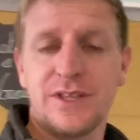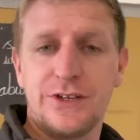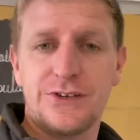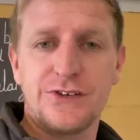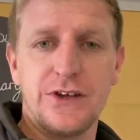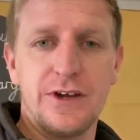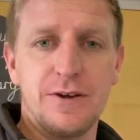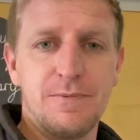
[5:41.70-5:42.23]

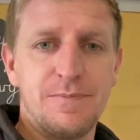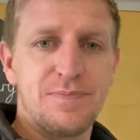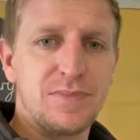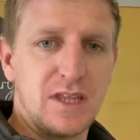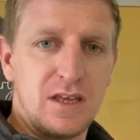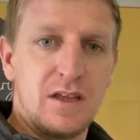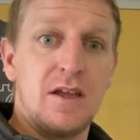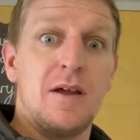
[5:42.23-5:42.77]
So
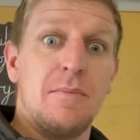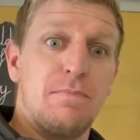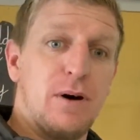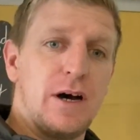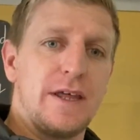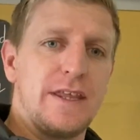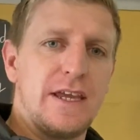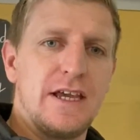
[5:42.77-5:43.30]

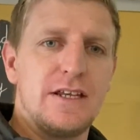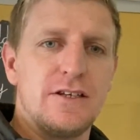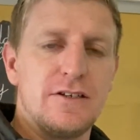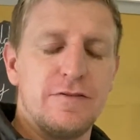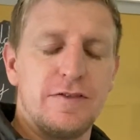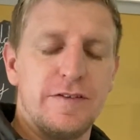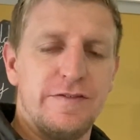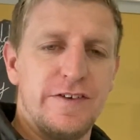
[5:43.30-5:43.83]
by the end
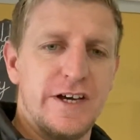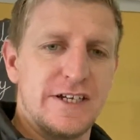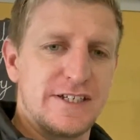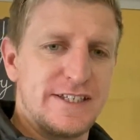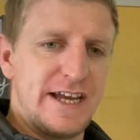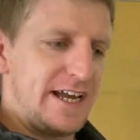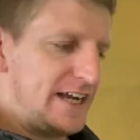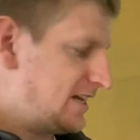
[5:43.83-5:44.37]
of the
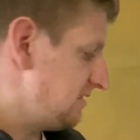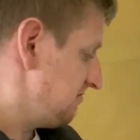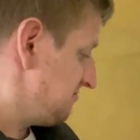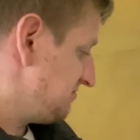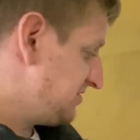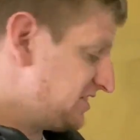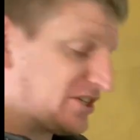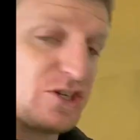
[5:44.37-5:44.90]
first day,
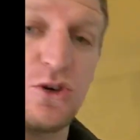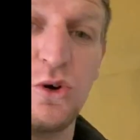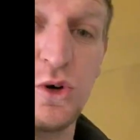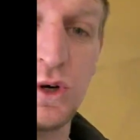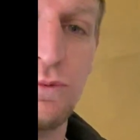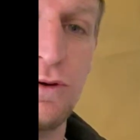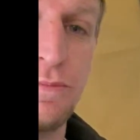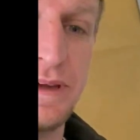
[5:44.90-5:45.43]
this
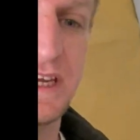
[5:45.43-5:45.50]
corner will